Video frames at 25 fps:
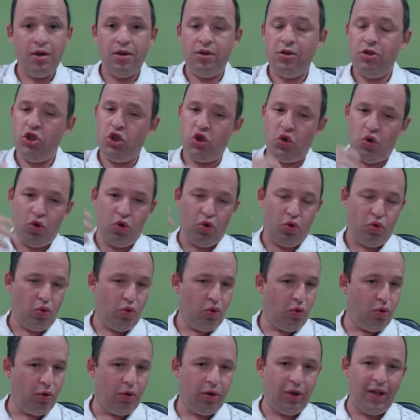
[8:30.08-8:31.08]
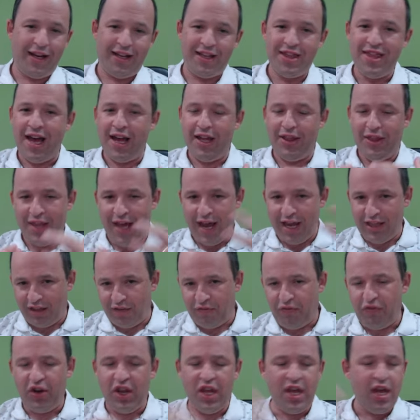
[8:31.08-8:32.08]
So like knight
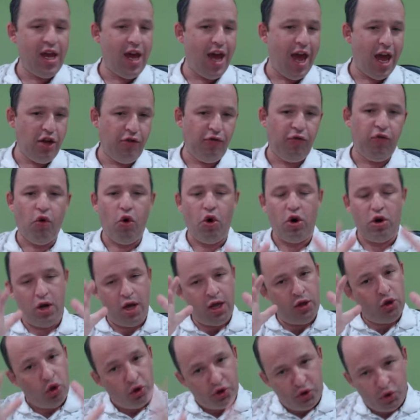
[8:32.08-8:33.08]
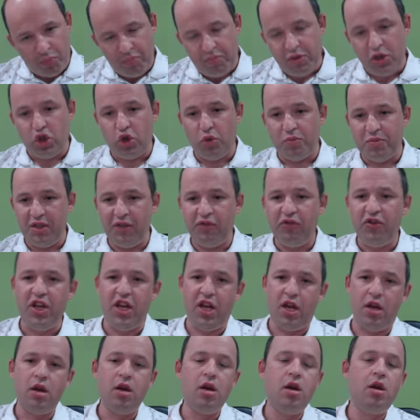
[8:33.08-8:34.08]
f3, a4, and also bishop
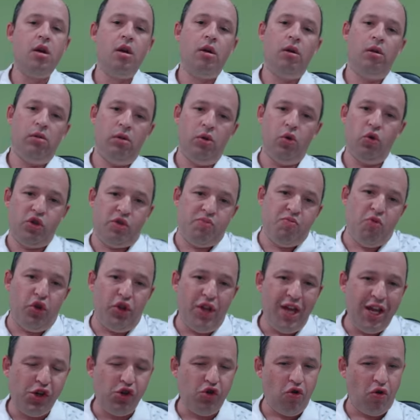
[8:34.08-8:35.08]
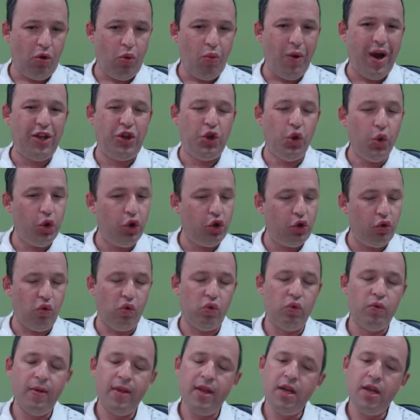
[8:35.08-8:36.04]
d3 looks more natural, white to e2.